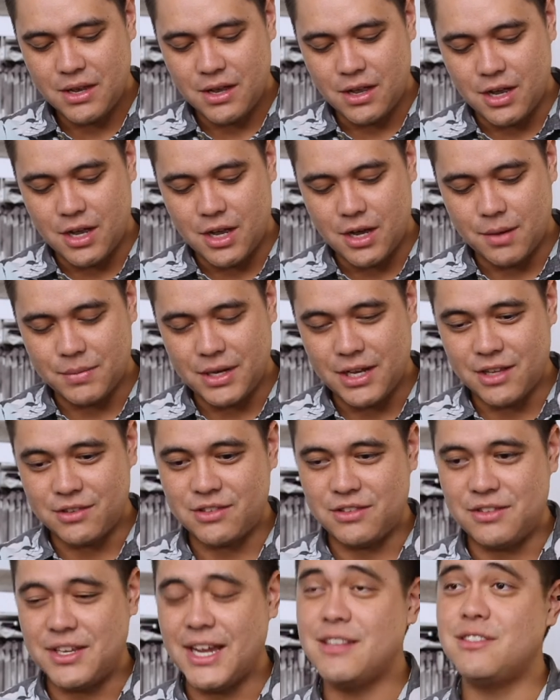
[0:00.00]
Um, it's
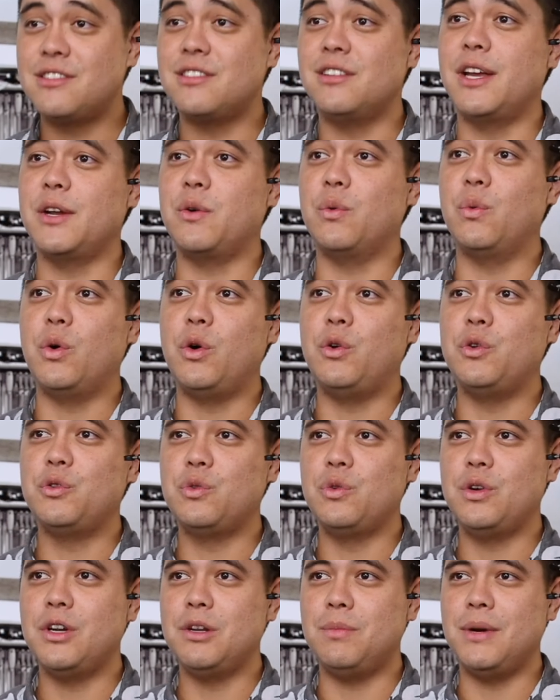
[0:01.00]
dense like
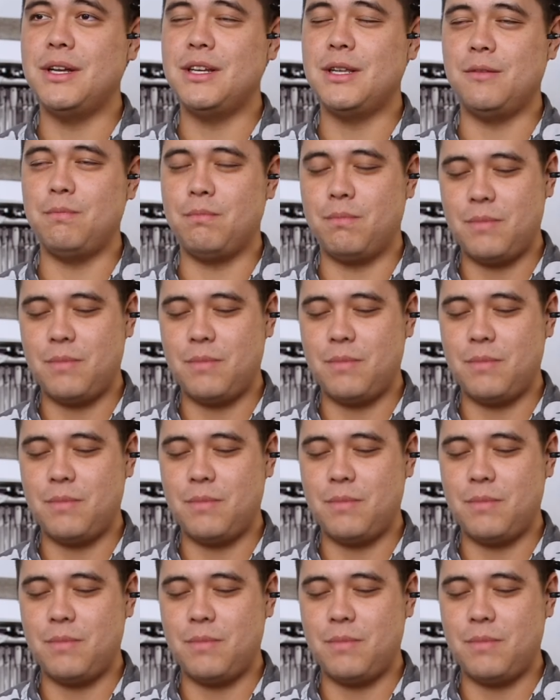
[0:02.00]
rosewood, but it,